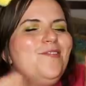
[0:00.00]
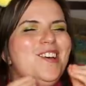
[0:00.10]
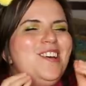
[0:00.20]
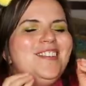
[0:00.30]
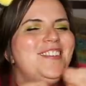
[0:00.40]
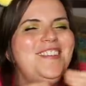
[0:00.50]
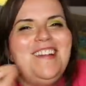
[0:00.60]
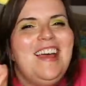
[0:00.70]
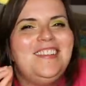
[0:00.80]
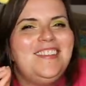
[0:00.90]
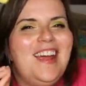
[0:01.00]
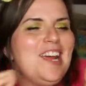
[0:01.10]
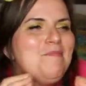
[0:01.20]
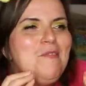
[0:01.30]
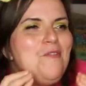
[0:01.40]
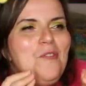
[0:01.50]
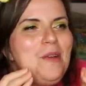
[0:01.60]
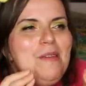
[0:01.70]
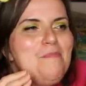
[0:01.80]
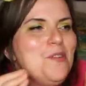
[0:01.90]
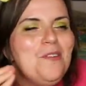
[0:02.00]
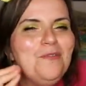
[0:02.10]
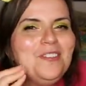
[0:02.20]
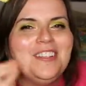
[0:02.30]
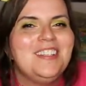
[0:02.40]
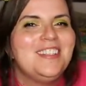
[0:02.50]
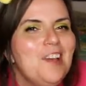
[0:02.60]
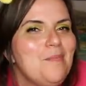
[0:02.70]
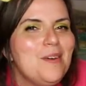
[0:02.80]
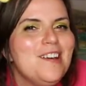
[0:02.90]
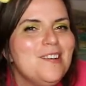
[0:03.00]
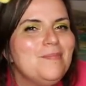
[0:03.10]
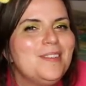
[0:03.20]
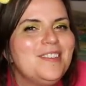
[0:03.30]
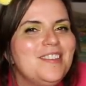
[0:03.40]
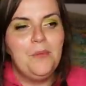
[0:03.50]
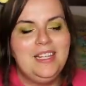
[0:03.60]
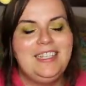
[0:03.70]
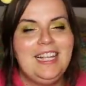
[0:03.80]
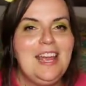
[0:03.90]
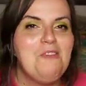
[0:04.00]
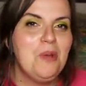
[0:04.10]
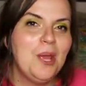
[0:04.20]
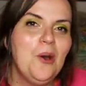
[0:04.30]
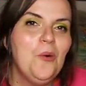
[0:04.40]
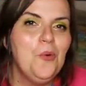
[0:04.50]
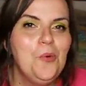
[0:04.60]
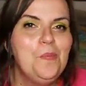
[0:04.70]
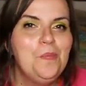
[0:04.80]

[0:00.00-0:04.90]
first nest egg before we moved to the suburbs. When we say we are all